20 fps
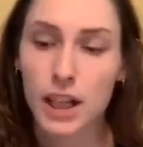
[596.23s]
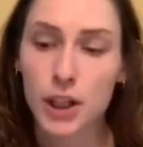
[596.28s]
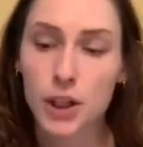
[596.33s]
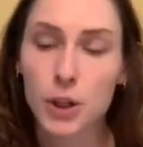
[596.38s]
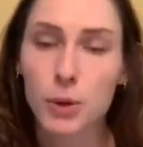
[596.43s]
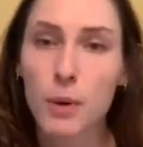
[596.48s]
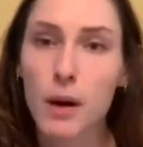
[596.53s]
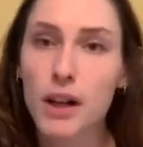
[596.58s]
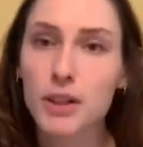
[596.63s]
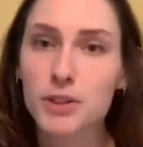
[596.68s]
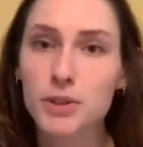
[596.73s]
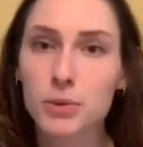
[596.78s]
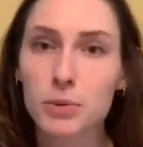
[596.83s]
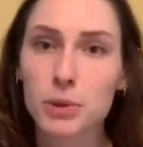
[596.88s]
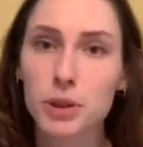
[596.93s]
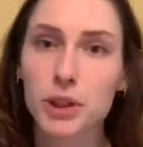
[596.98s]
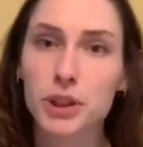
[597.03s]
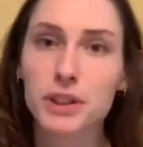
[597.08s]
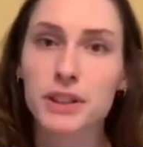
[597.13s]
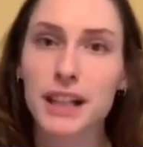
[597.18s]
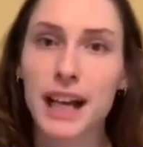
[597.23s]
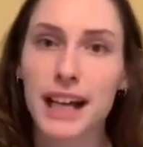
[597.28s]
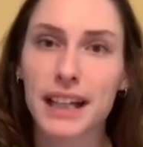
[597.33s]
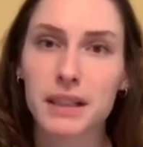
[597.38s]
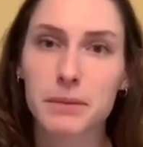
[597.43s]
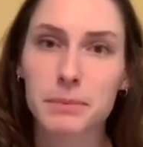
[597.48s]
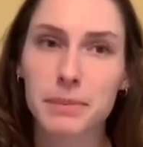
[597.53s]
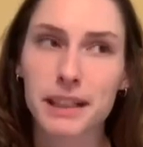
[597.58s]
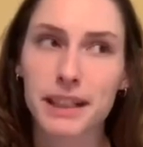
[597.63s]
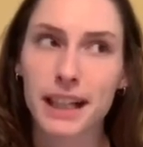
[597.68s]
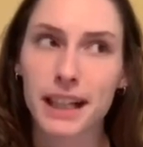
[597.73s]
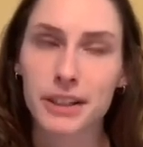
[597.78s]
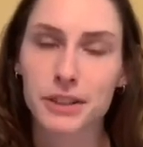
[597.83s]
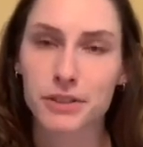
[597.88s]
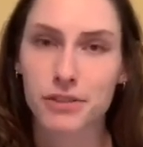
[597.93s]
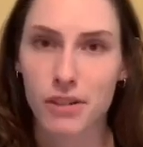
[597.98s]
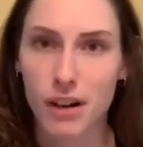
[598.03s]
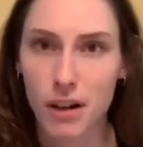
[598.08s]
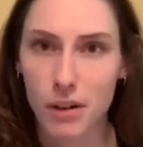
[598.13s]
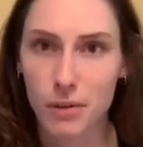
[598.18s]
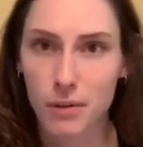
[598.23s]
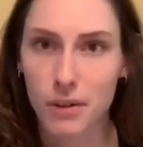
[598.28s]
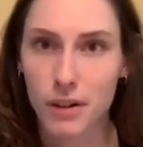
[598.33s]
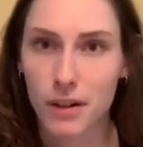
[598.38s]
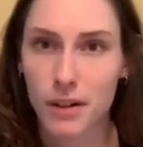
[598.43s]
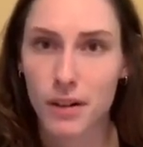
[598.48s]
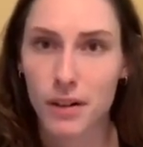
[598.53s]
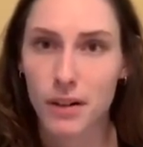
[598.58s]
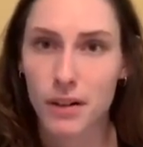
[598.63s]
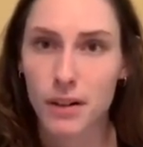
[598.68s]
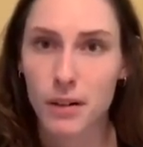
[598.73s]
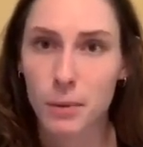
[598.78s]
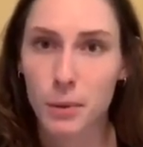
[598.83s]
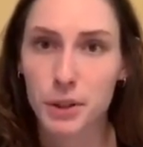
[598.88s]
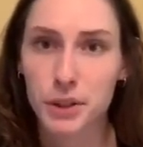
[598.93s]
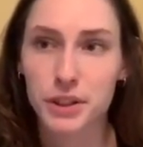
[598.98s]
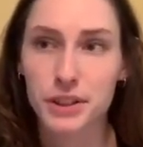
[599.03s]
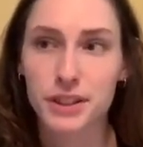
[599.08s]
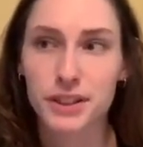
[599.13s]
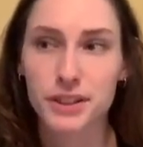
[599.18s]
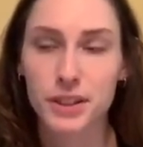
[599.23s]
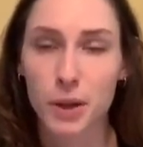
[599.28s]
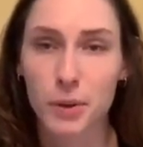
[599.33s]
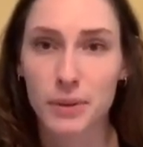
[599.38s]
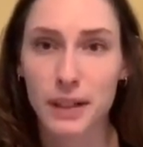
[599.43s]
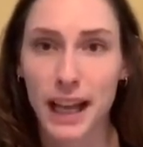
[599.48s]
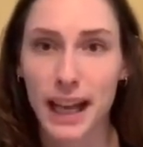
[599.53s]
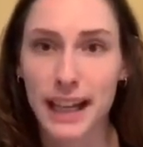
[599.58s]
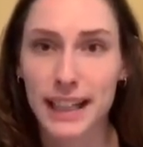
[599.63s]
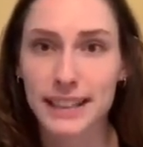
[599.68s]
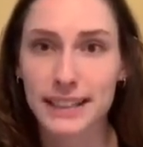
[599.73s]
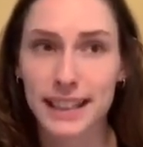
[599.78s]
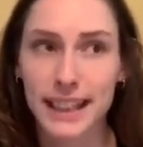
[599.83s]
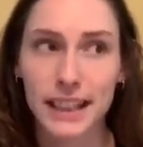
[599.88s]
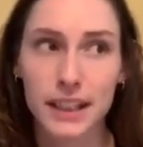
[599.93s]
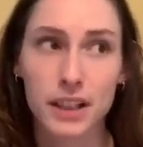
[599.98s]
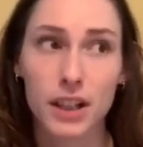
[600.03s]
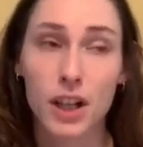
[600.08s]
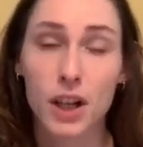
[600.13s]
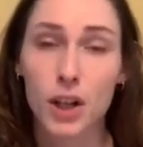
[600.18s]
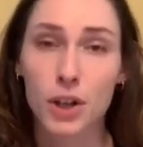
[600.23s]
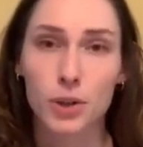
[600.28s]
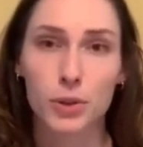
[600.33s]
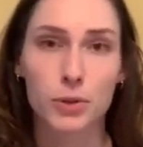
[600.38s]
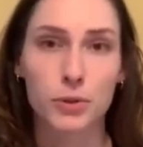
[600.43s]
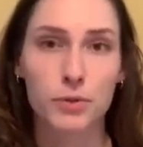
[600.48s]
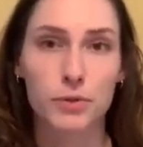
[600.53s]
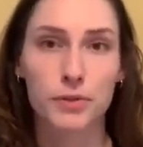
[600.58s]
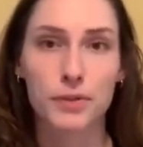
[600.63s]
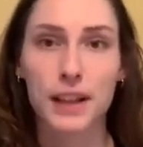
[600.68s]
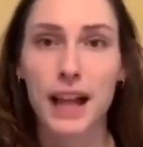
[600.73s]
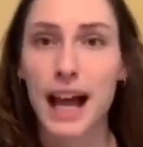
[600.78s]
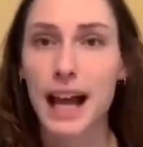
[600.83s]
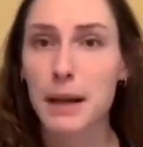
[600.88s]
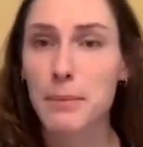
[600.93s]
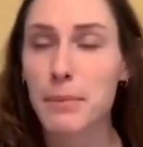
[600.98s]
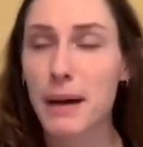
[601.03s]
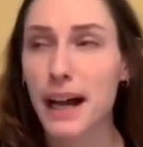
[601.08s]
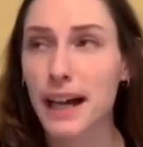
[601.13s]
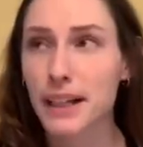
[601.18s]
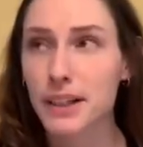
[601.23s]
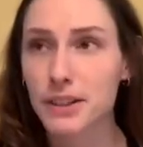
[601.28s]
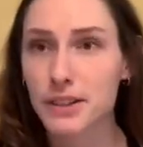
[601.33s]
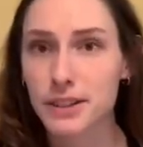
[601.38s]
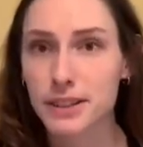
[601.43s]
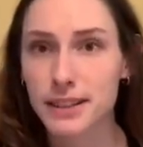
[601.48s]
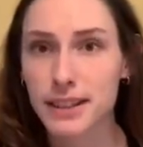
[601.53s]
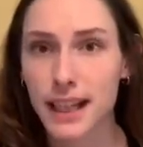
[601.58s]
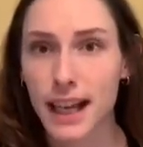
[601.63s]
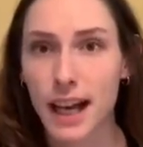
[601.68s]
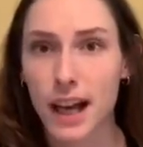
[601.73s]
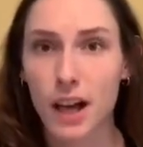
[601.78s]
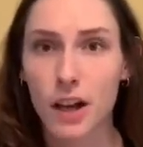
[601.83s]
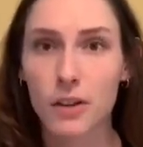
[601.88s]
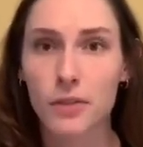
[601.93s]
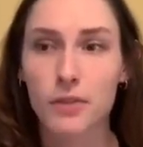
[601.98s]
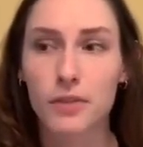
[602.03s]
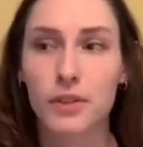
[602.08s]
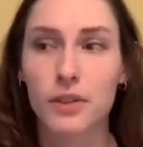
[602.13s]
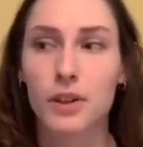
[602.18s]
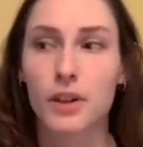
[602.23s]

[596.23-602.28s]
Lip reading: You also learn how to be on your own, which is so nice. Like, you fly by yourself,